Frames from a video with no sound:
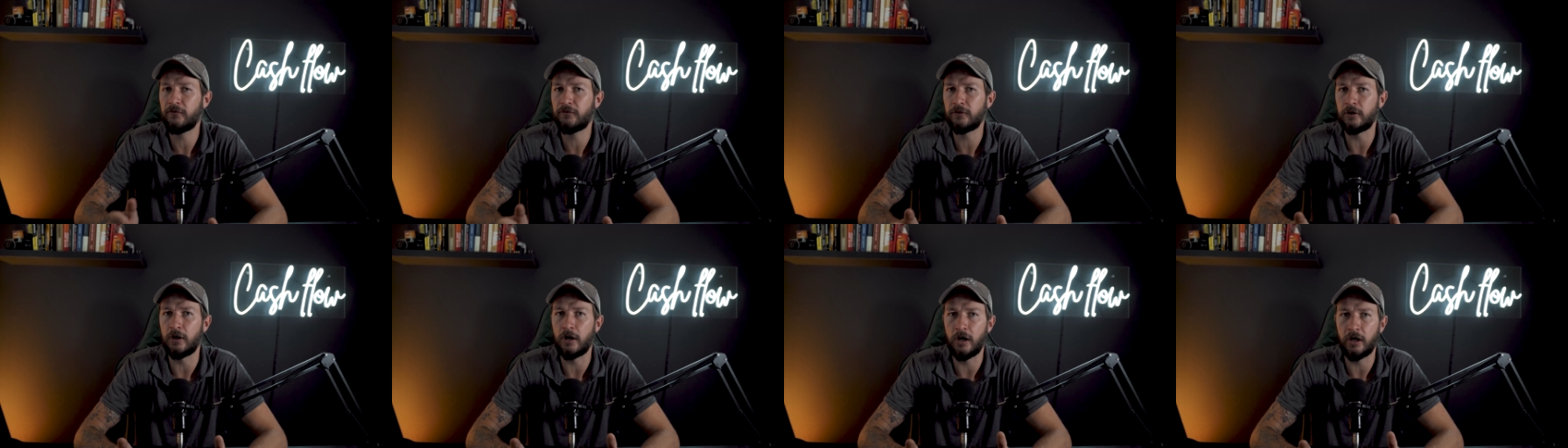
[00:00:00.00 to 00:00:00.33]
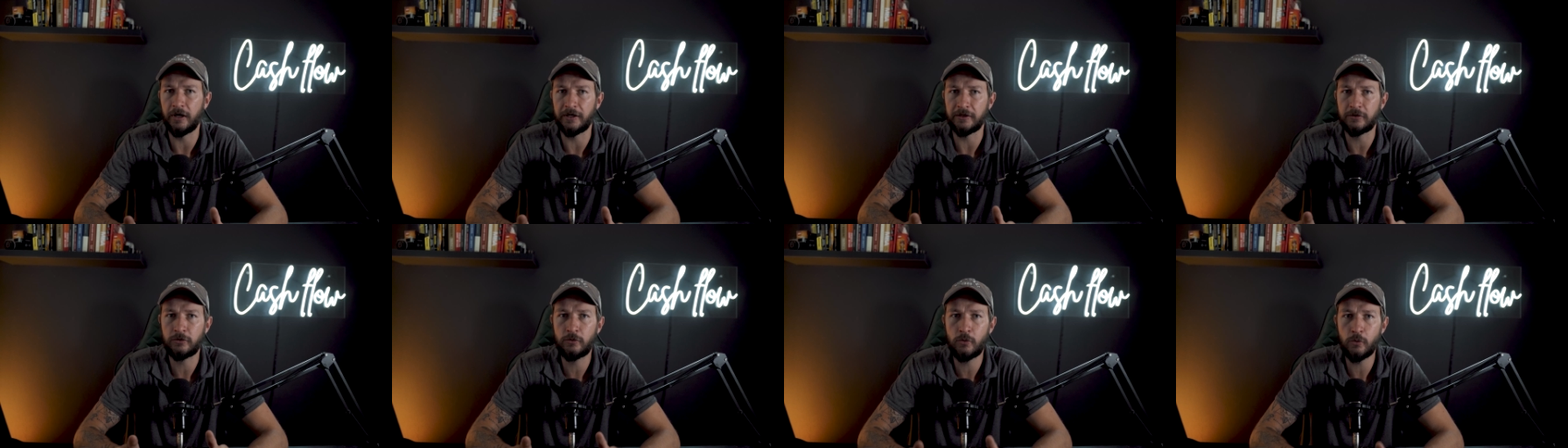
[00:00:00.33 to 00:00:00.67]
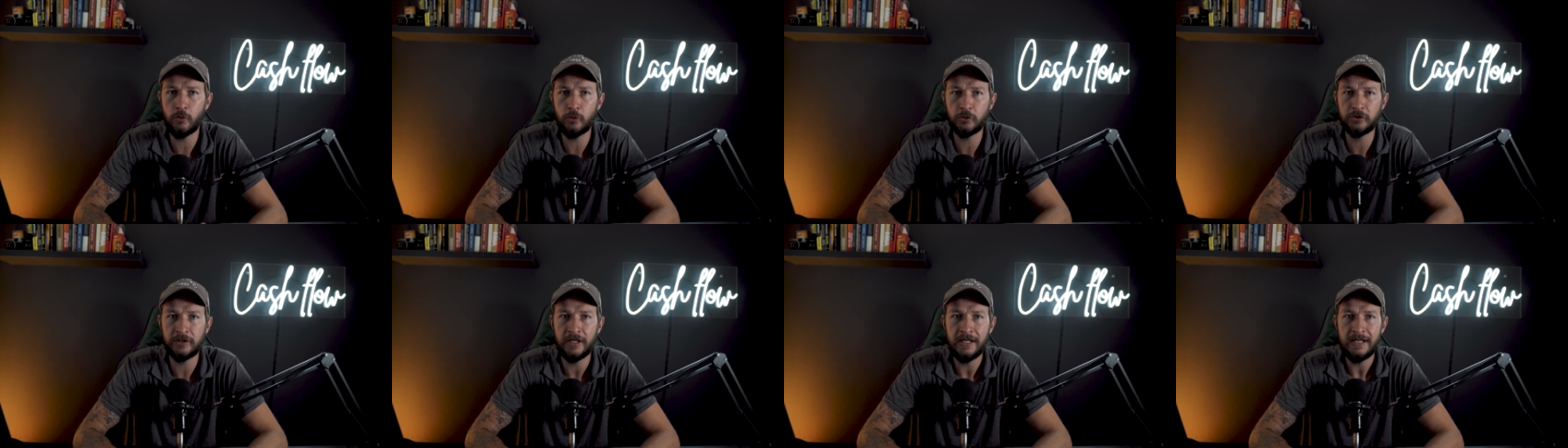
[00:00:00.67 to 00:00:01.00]
the High
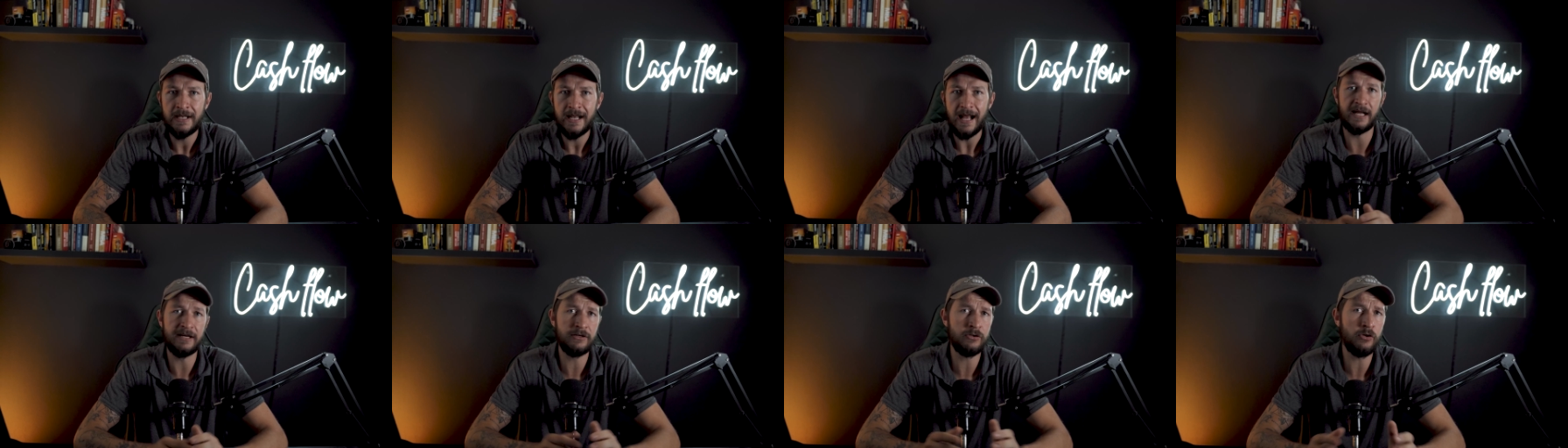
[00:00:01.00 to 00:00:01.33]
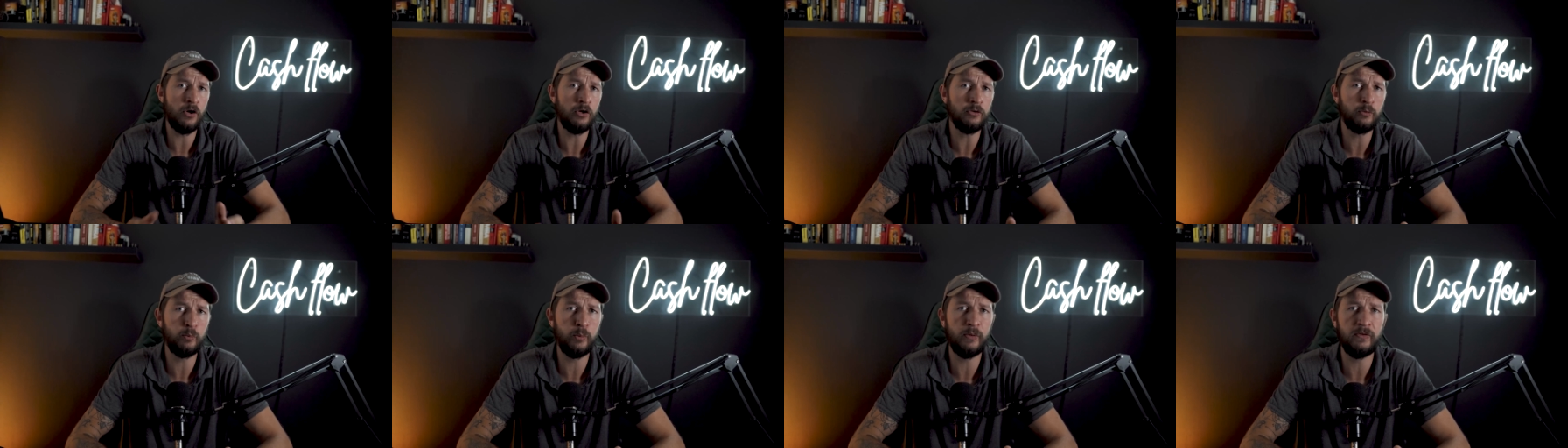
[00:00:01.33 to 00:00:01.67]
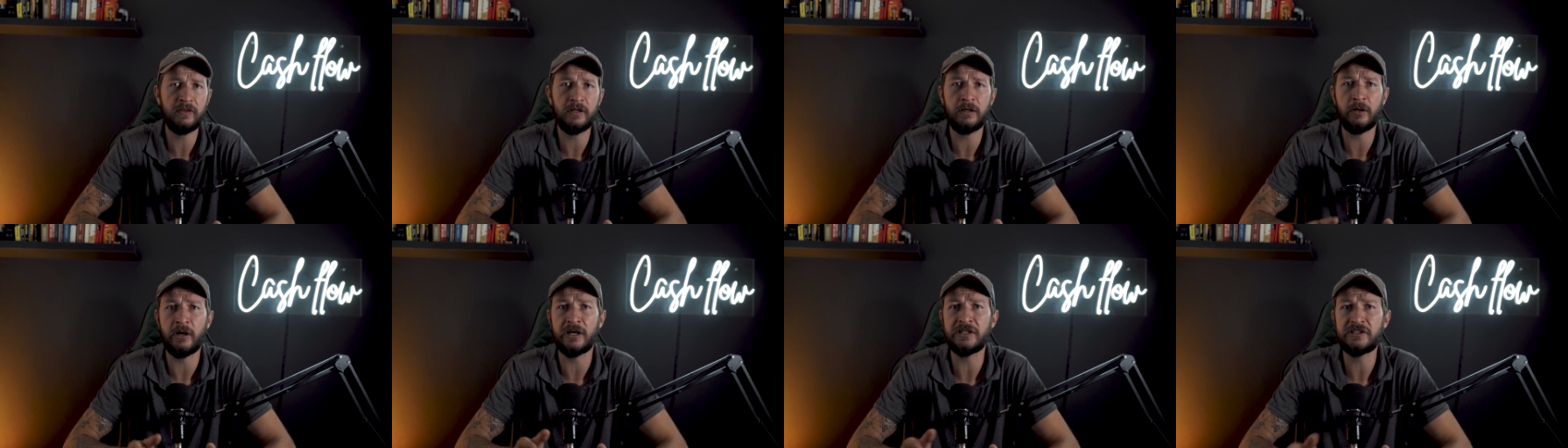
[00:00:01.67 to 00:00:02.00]
Court and not with
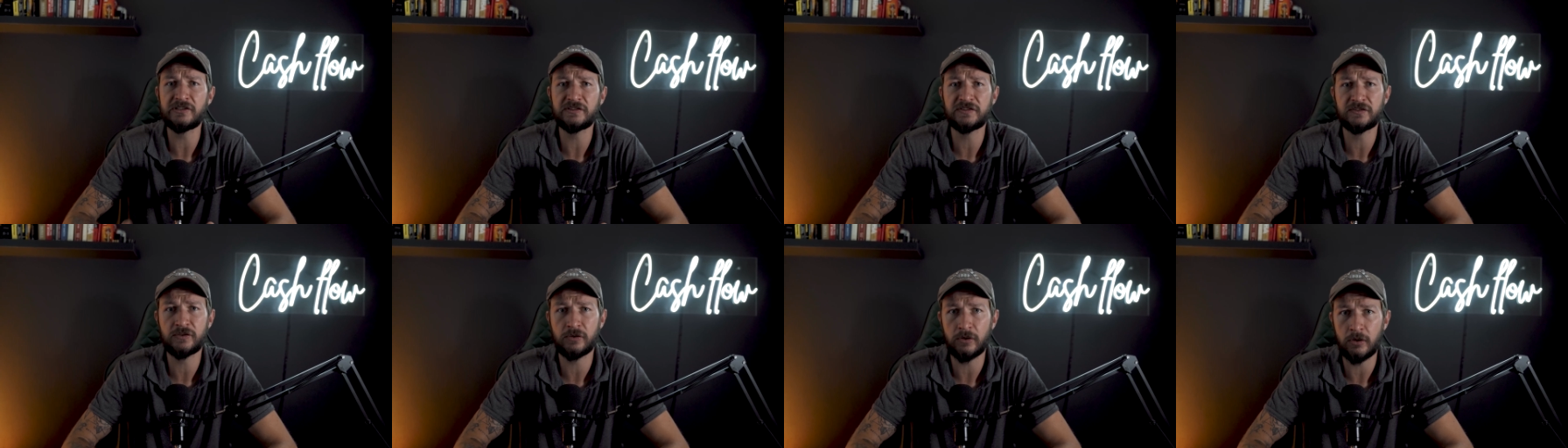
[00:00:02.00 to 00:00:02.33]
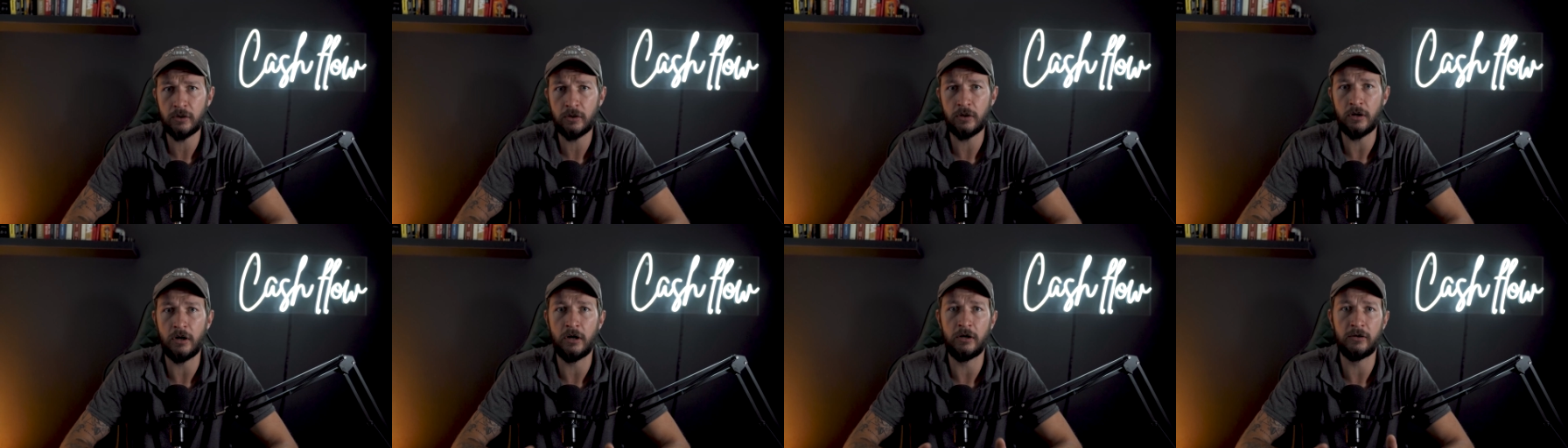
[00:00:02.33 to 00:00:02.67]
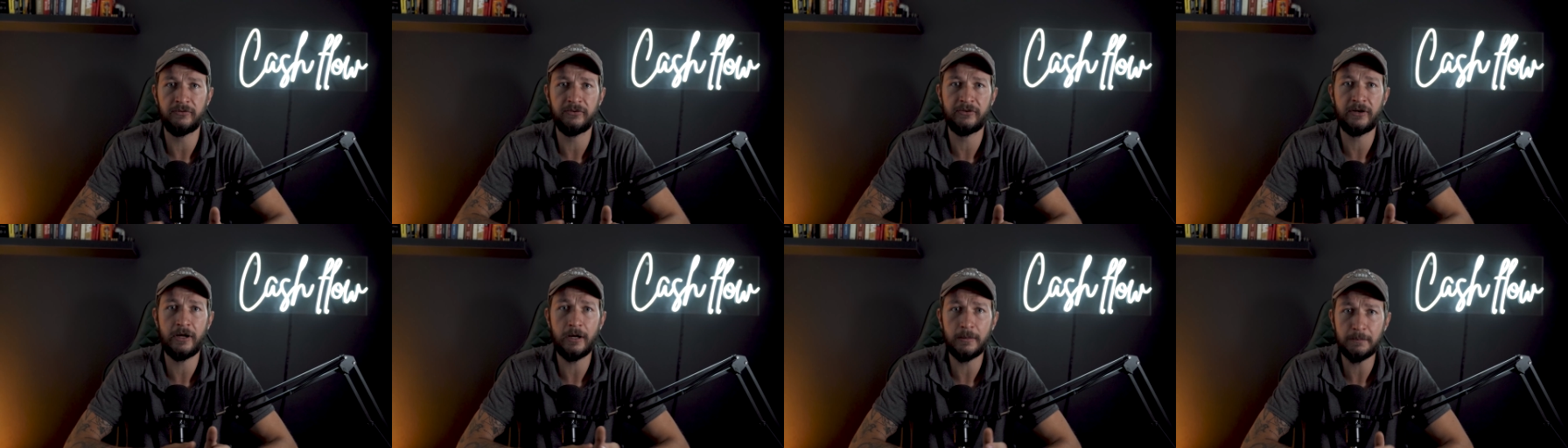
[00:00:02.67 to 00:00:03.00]
the Registrar
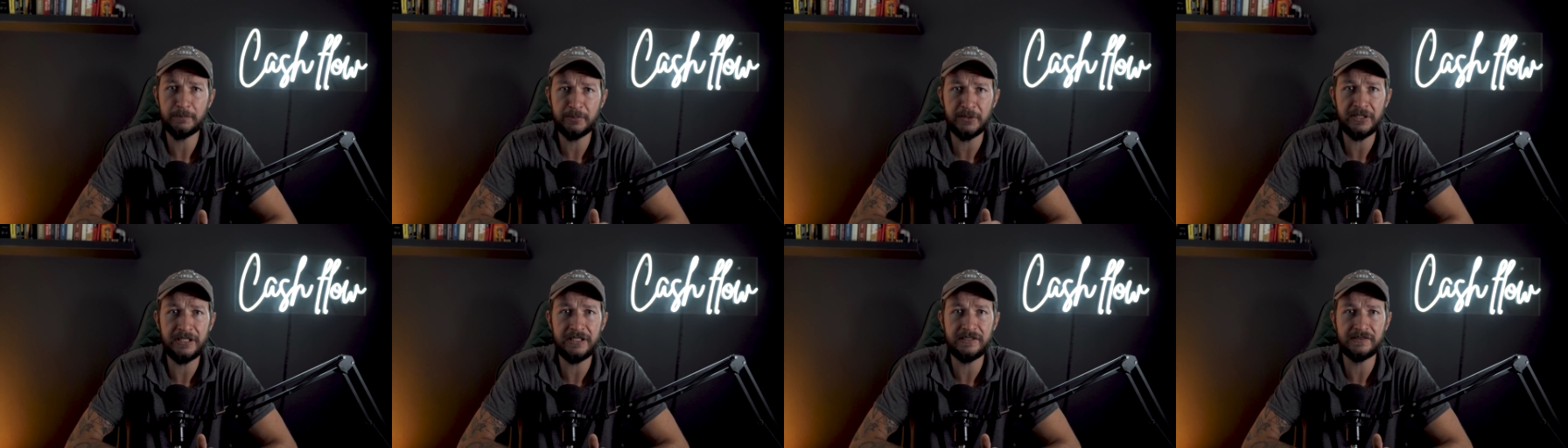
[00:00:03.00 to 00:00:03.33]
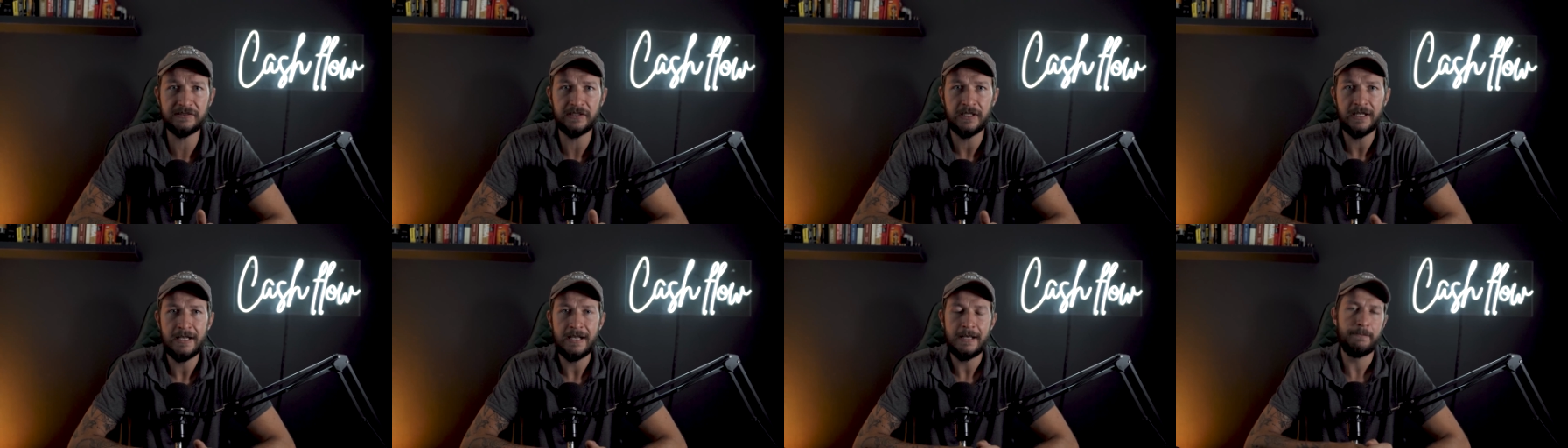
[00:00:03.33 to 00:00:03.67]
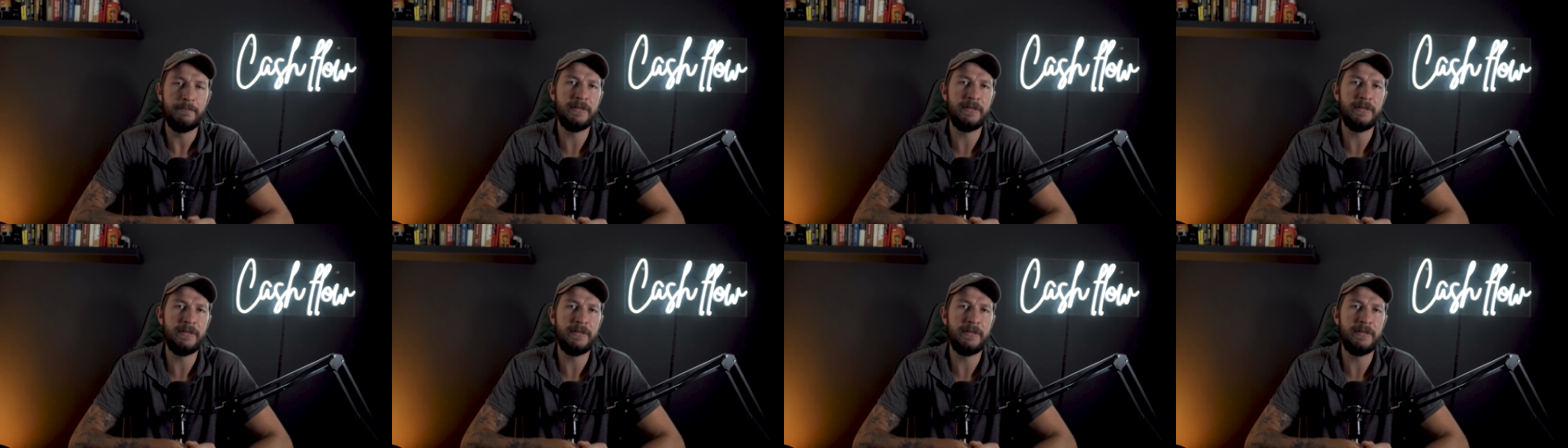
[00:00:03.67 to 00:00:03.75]
of Companies,